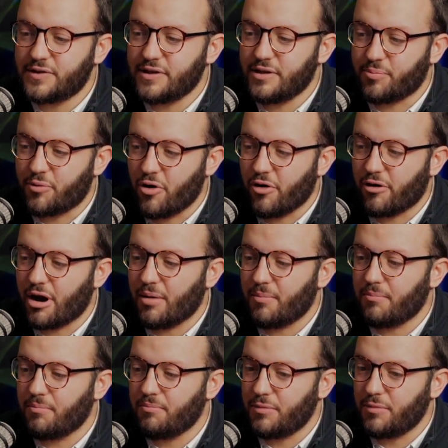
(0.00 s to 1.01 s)
program
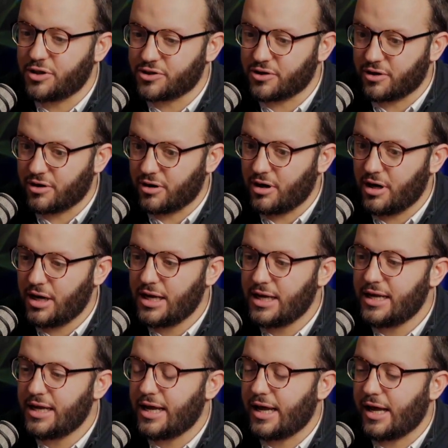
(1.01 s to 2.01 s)
mature,
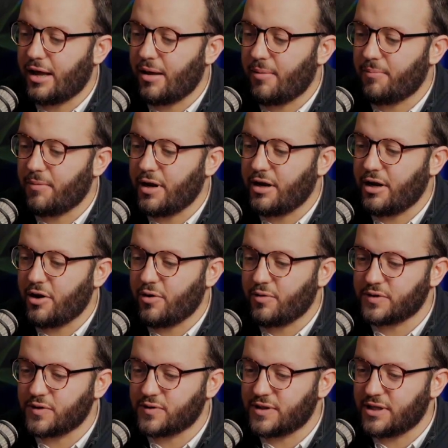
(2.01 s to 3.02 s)
and, as
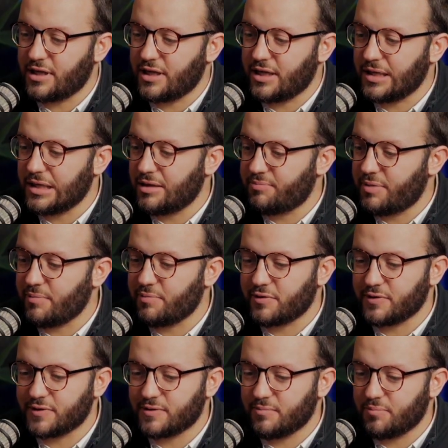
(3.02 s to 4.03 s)
you see
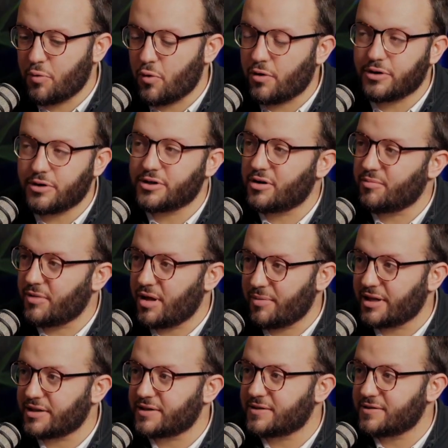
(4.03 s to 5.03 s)
people's board term
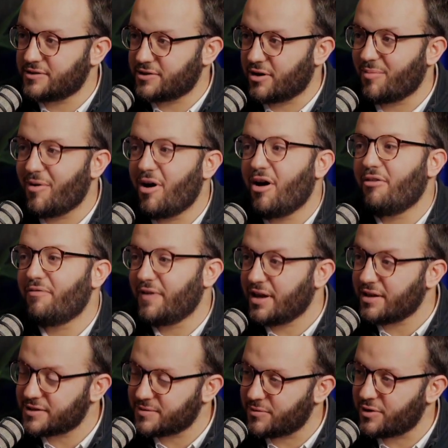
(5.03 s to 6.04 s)
limits term off and
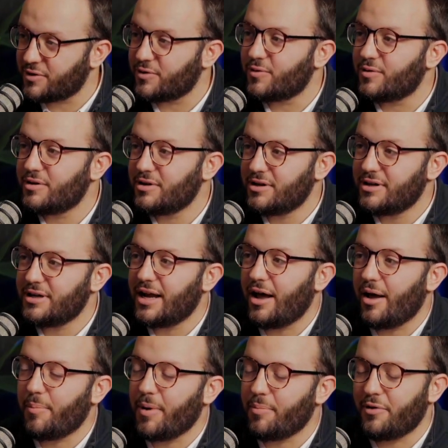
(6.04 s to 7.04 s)
get some new
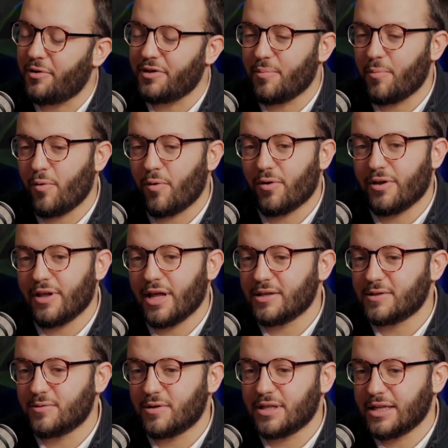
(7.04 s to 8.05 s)
people on the board and that
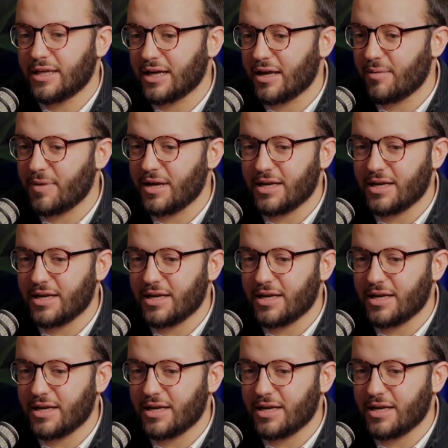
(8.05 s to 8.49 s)
sort of thing. I mean,